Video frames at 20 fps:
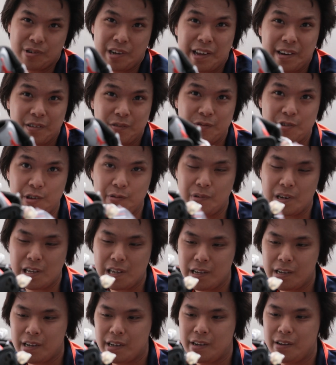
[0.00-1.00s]
creative,
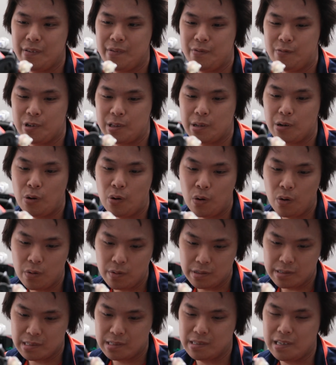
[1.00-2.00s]
unique with the
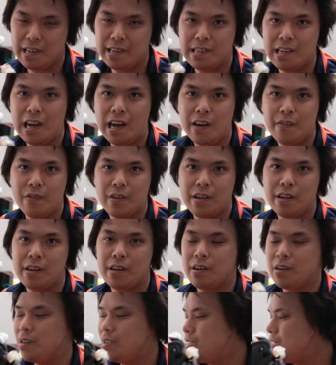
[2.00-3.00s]
holes, and to have
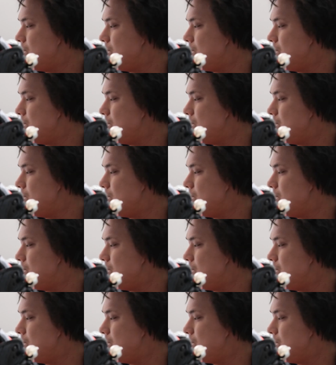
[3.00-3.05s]
it